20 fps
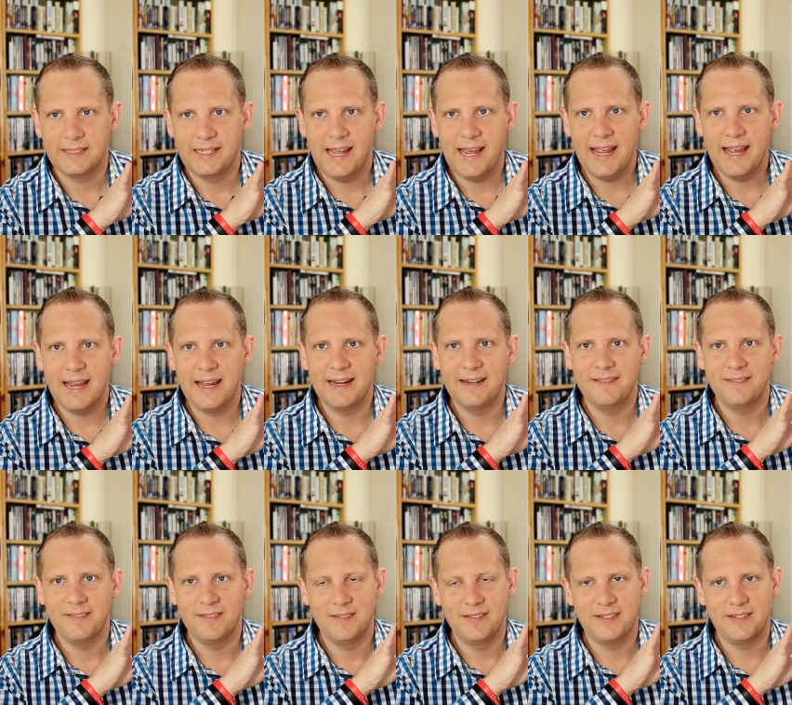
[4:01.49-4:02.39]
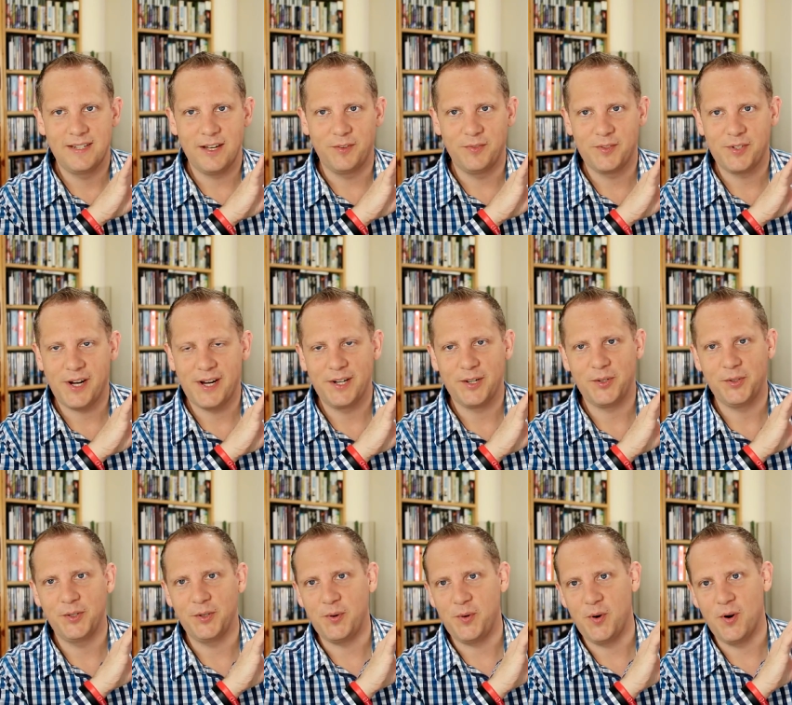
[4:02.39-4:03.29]
Can,
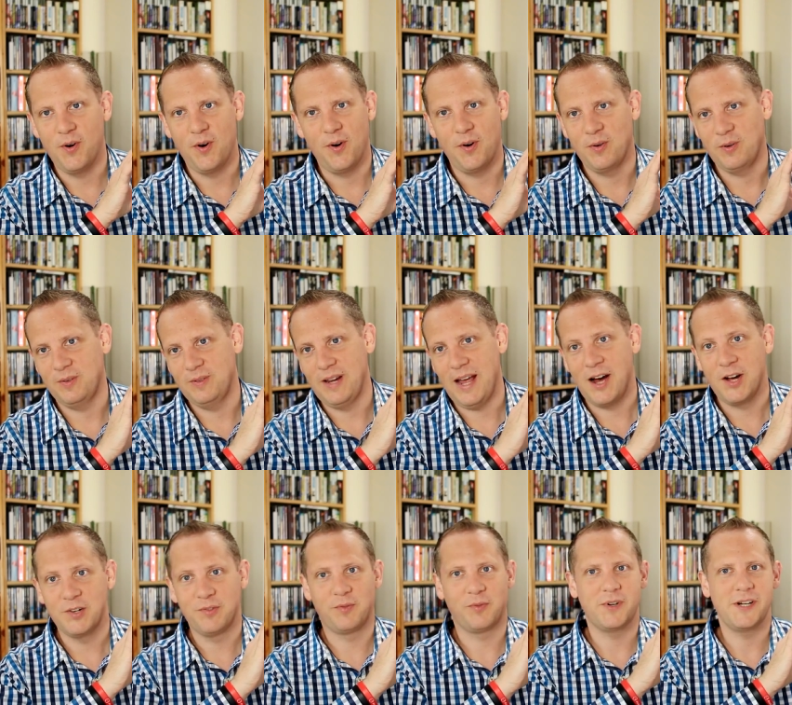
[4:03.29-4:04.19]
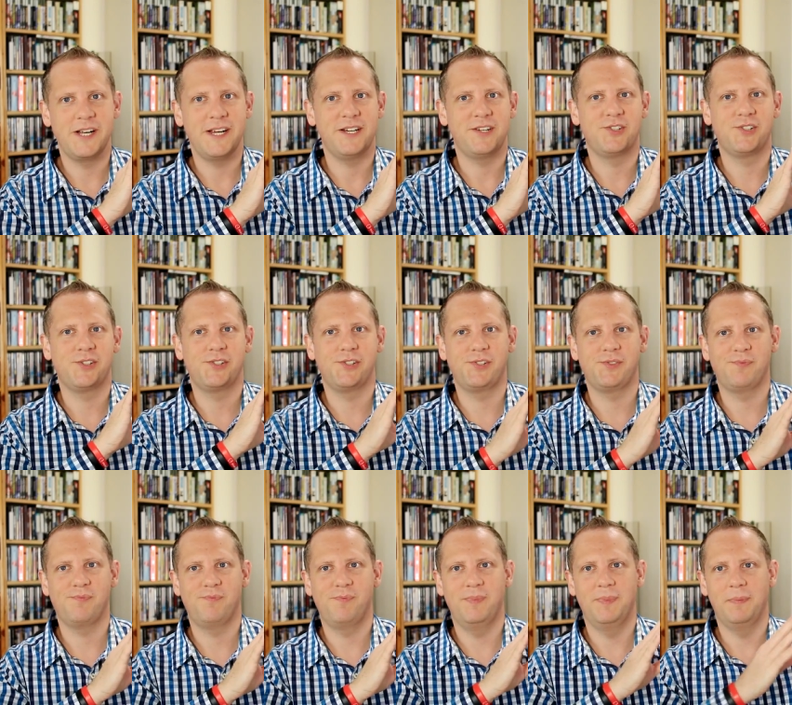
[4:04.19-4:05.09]
self-titled or Out of
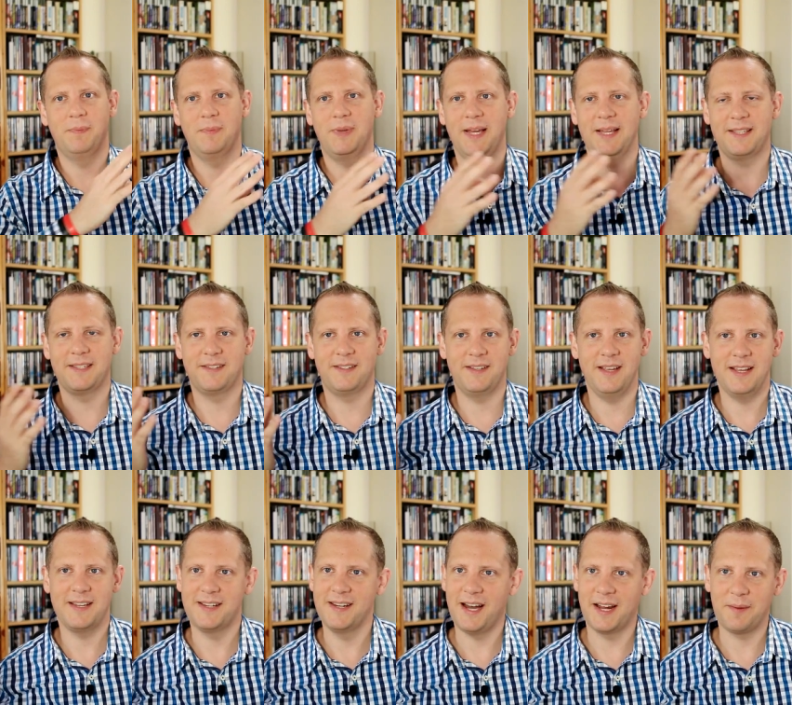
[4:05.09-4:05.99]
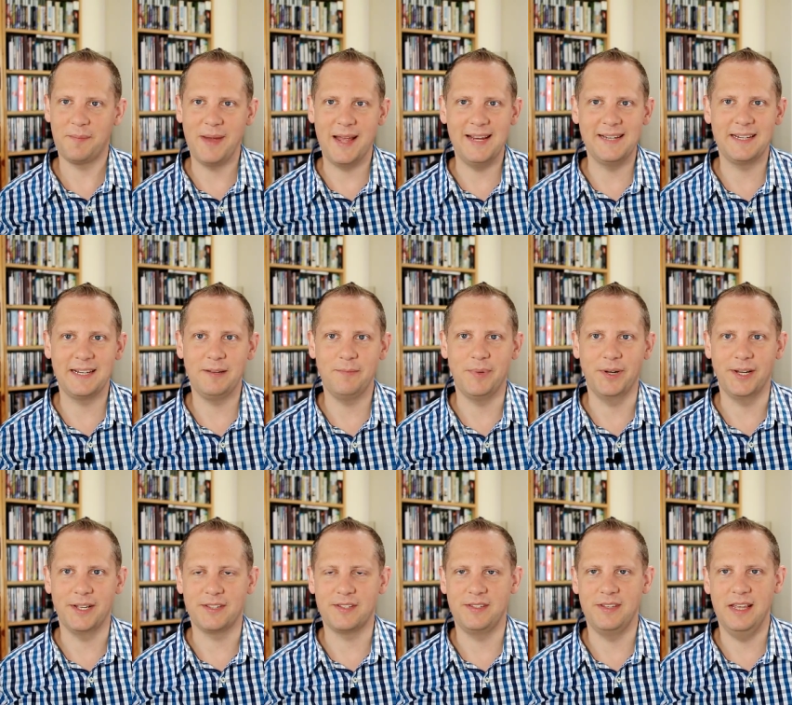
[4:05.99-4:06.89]
Reach, it's not amazing,
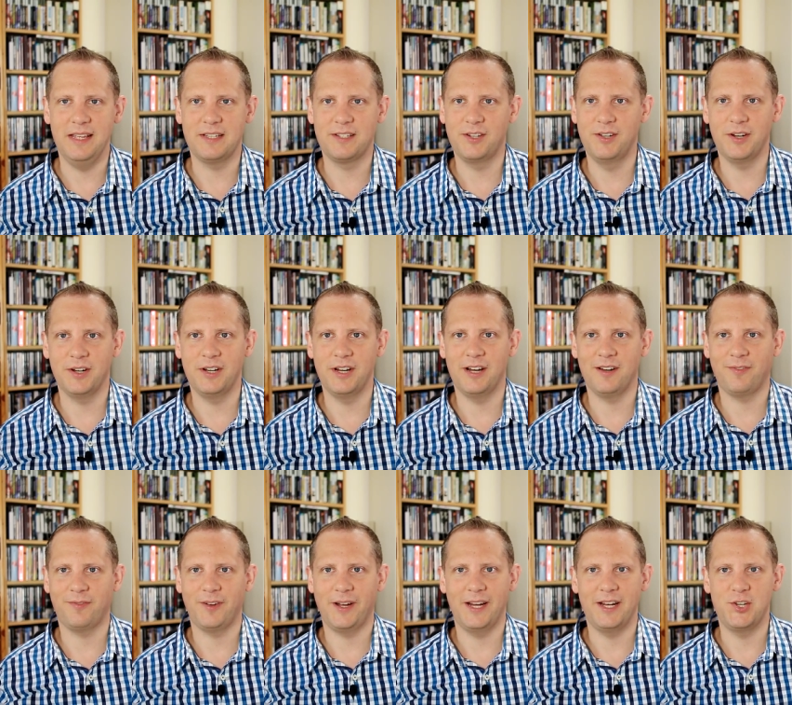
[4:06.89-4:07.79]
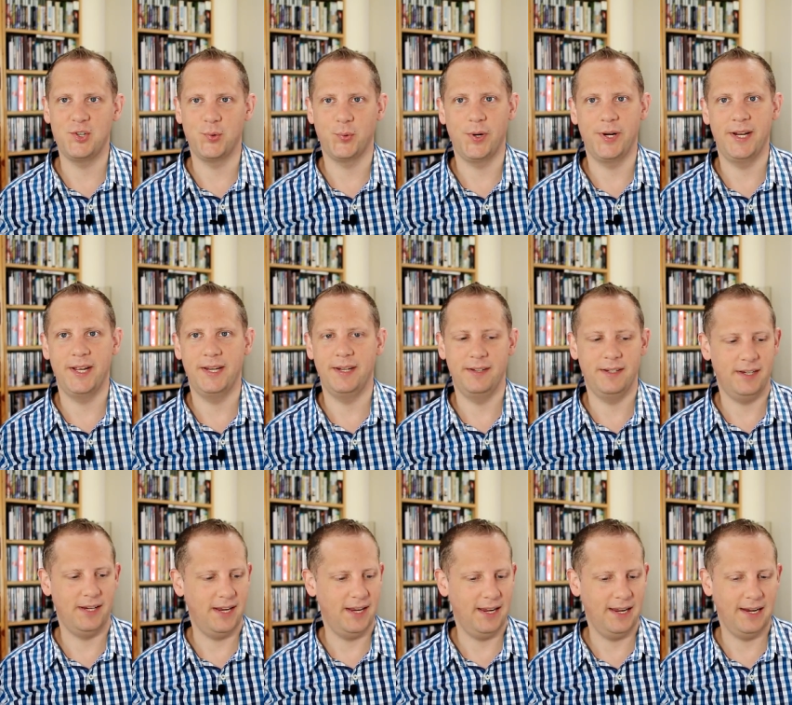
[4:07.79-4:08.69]
but it's good enough. I enjoyed it,
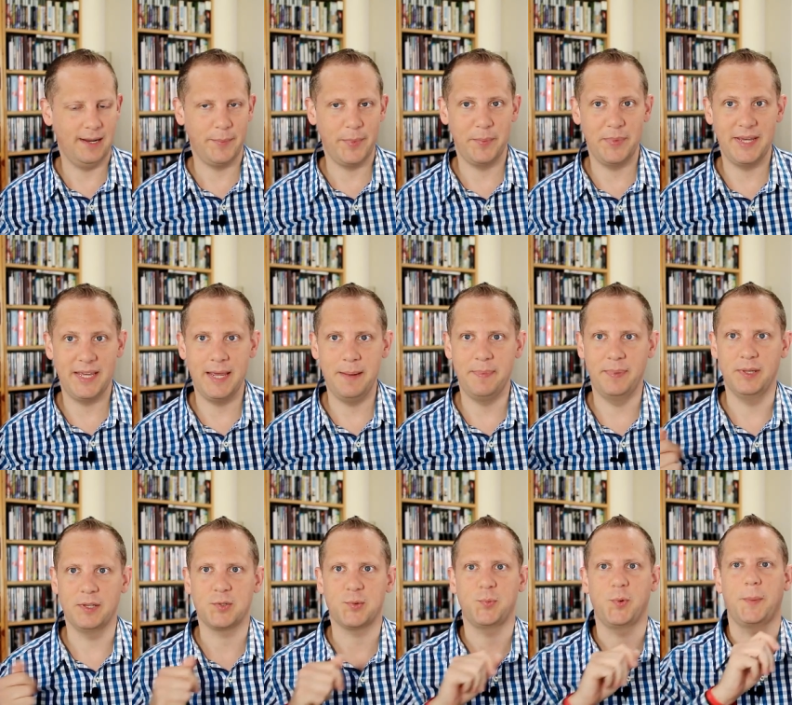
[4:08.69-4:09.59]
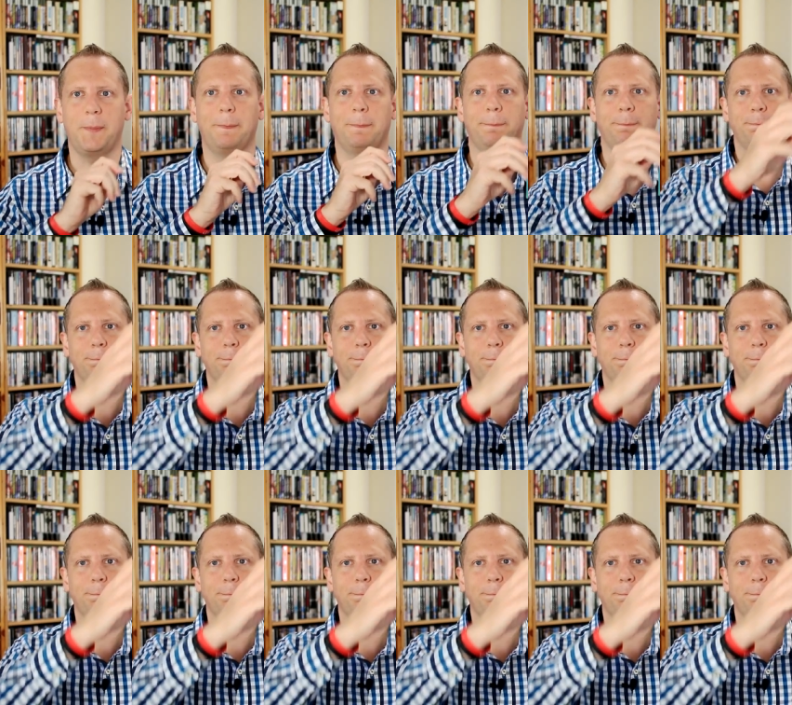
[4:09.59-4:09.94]
and I'm gonna be keeping this one.